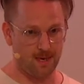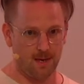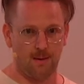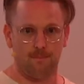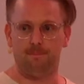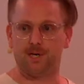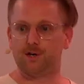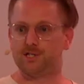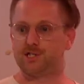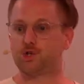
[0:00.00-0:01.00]

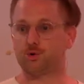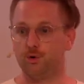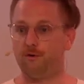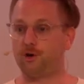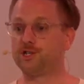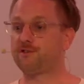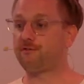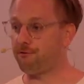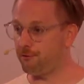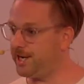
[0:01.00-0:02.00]
Because
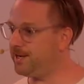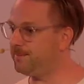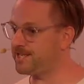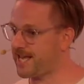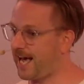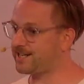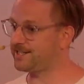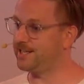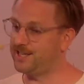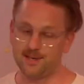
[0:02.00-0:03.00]
freedom is actually
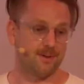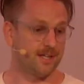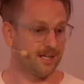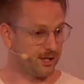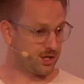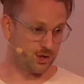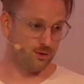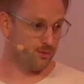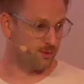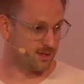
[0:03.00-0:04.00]
the ability to
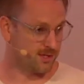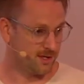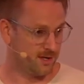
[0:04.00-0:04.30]
choose,